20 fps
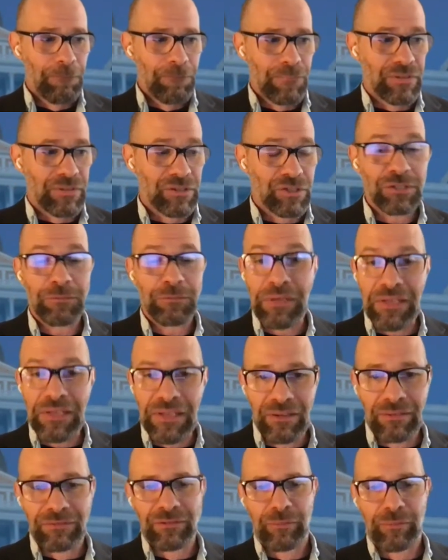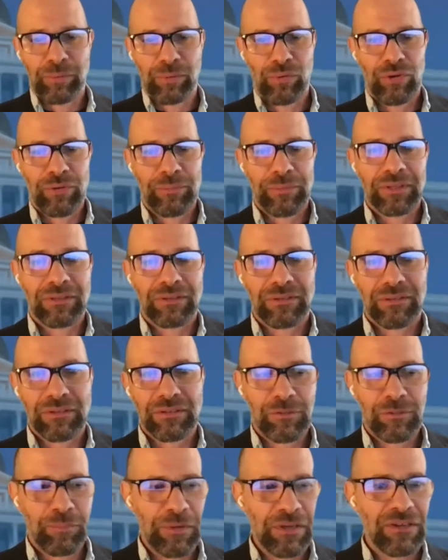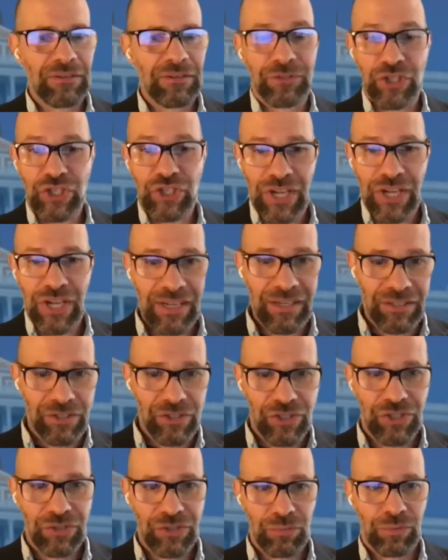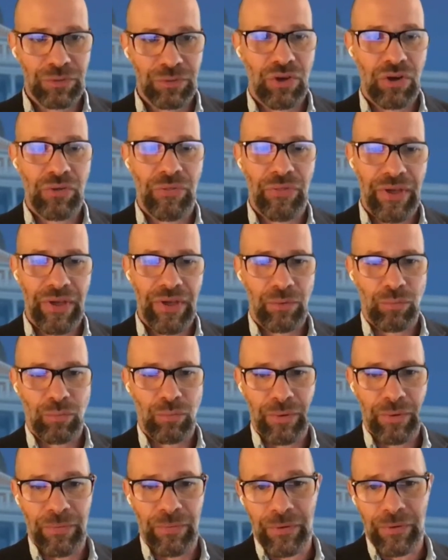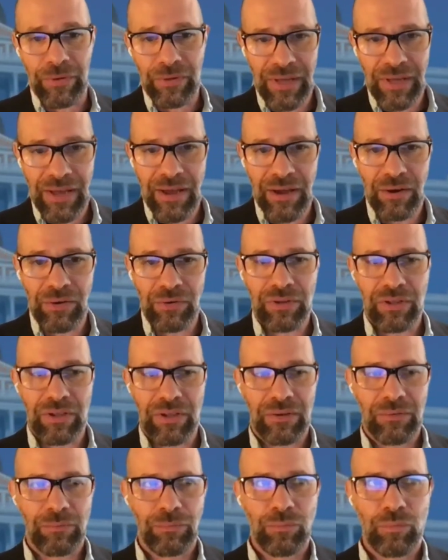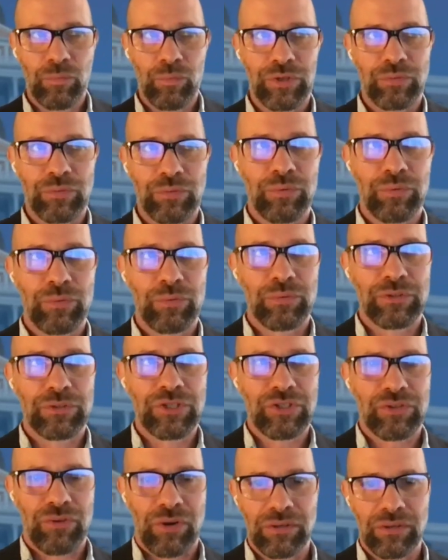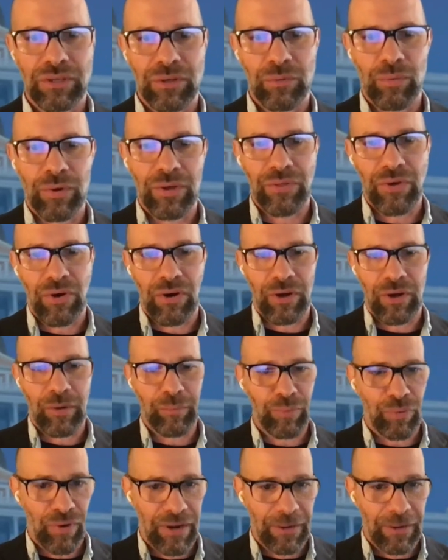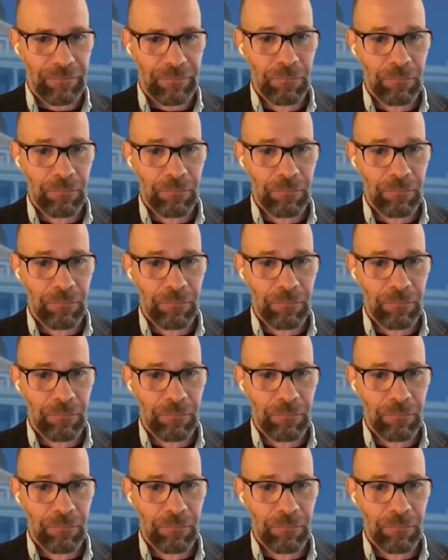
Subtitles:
the speed of deployment, the speed of change was all there with the cloud, which we were struggling with on-prem.